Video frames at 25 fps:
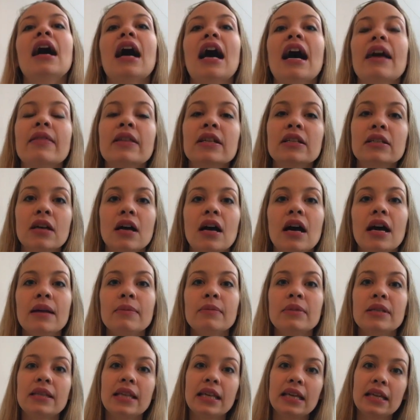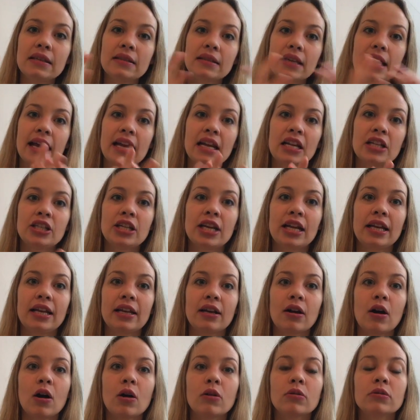Other times these
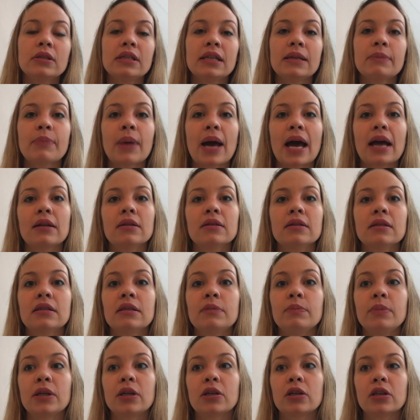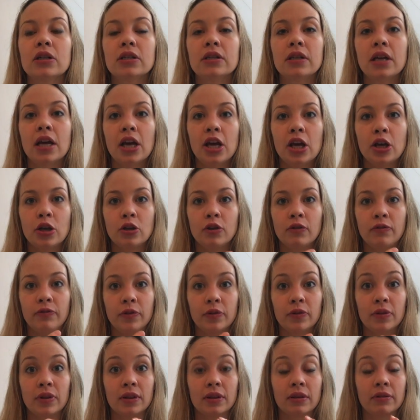energetic holding patterns is because you
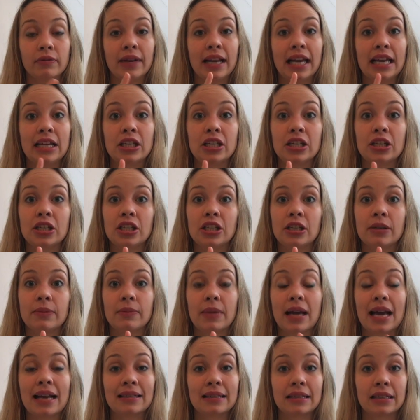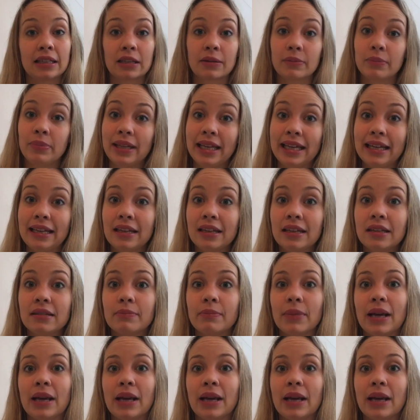feel that the relationship hasn't completed.